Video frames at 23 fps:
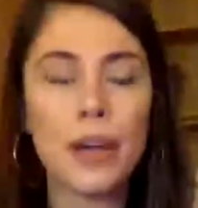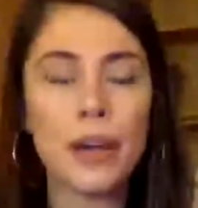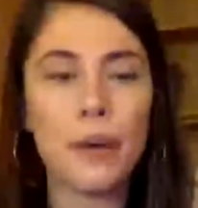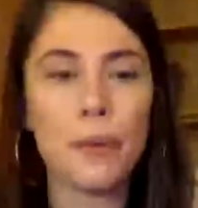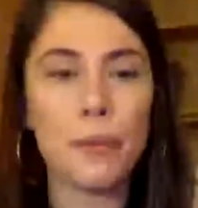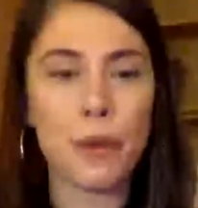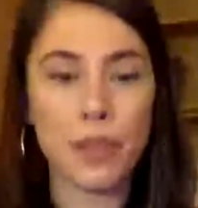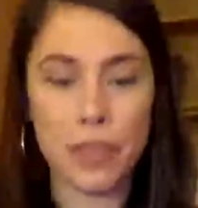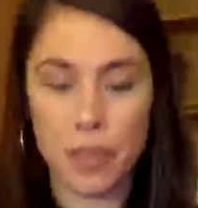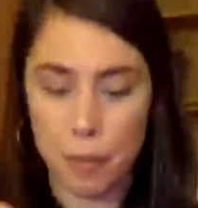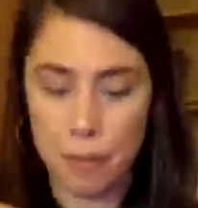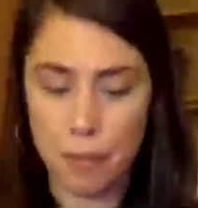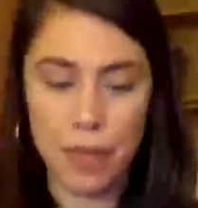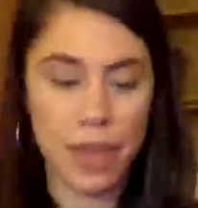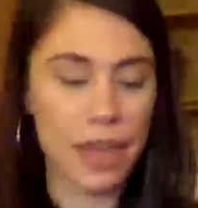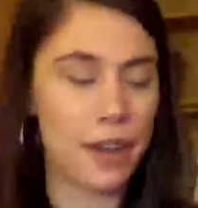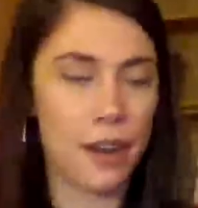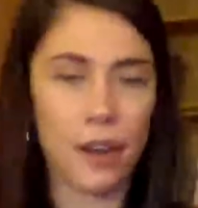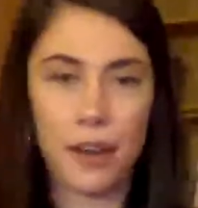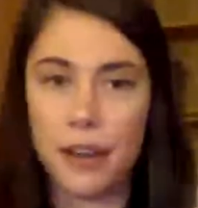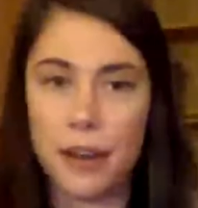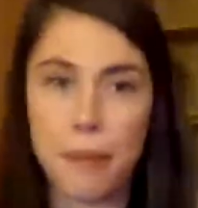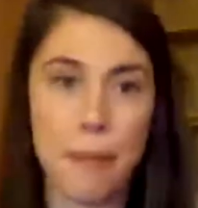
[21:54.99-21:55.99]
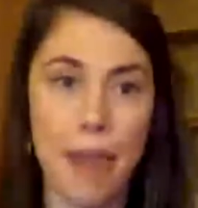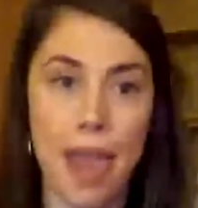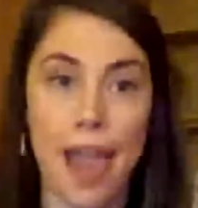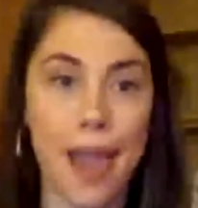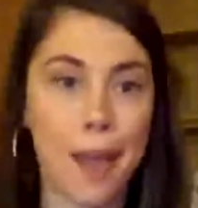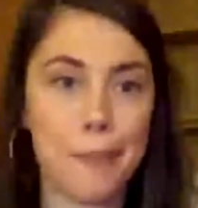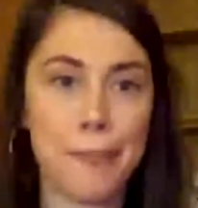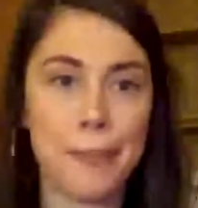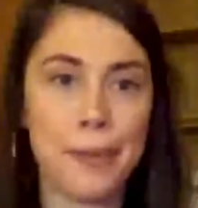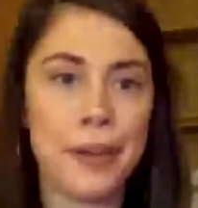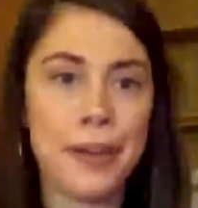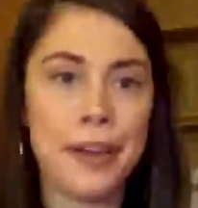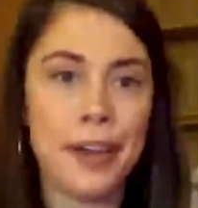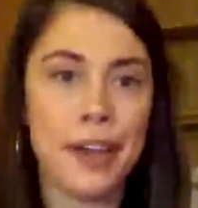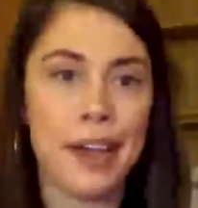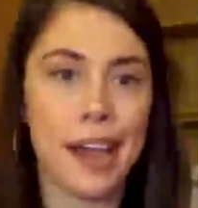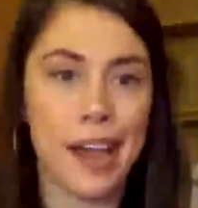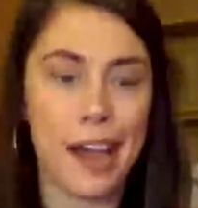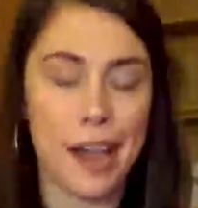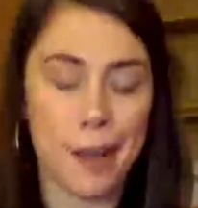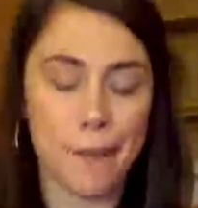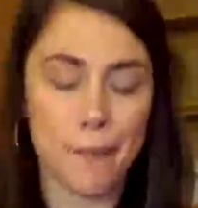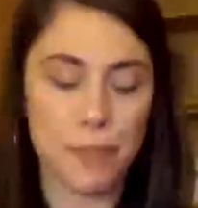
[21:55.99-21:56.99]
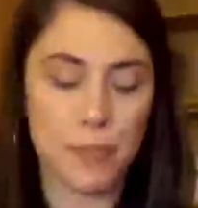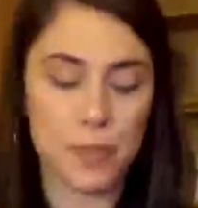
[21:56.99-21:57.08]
with a pin on a map.